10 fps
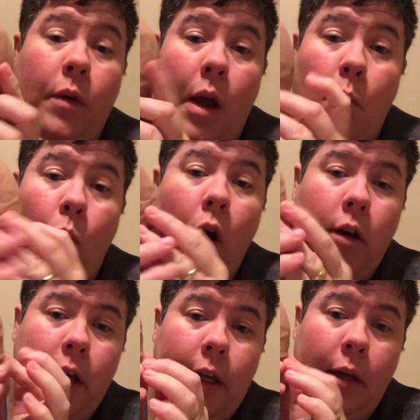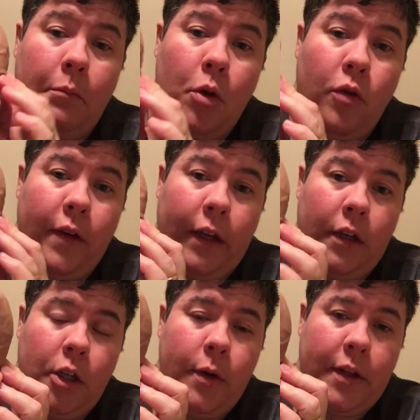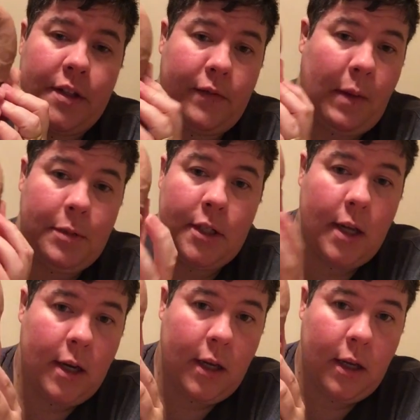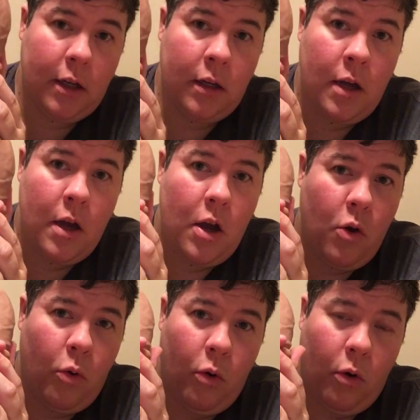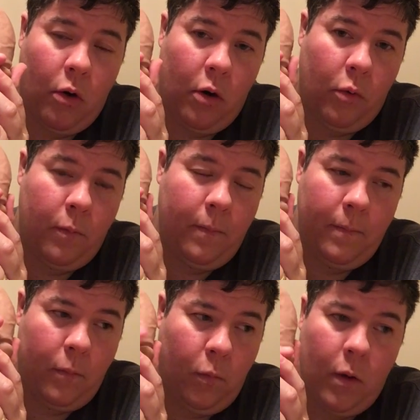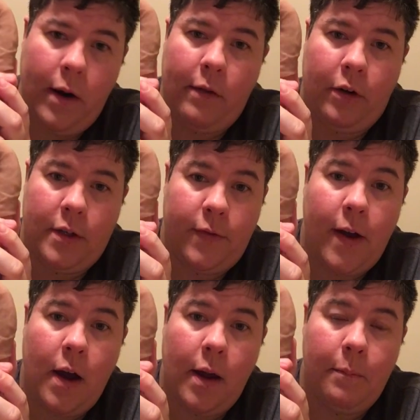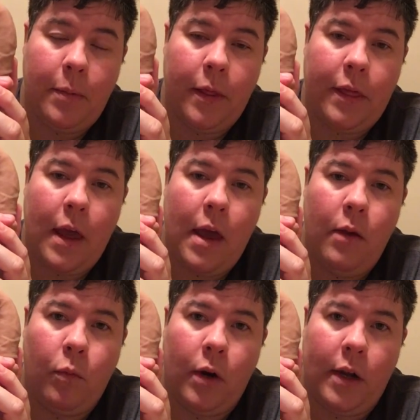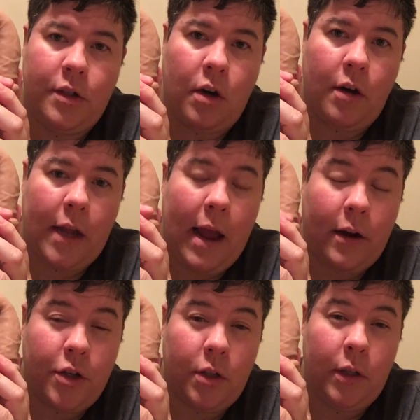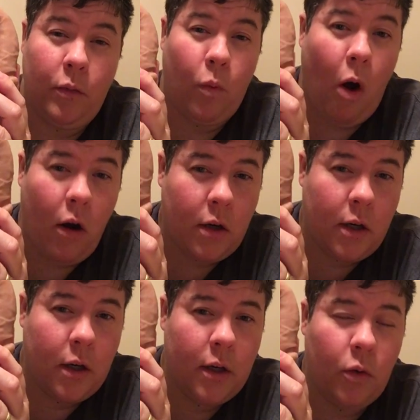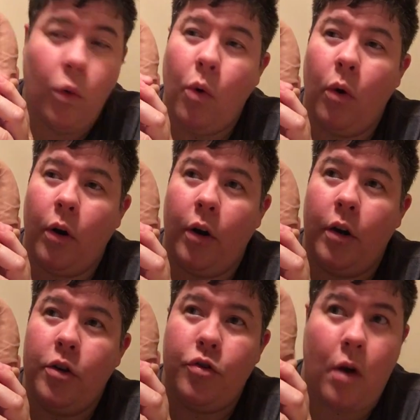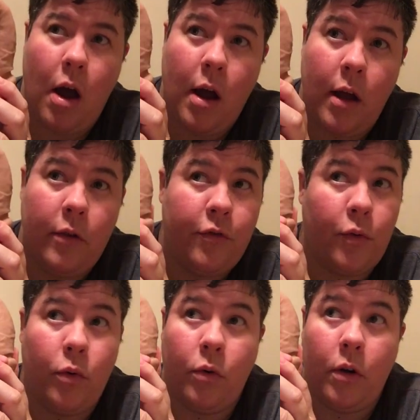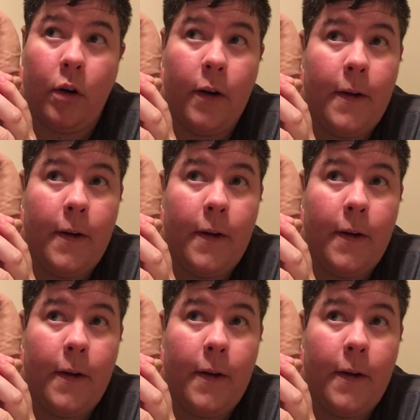when I'm walking and moving and doing things, if I'm sitting or whatever, it's fine. But then when I start to actually walk or drive or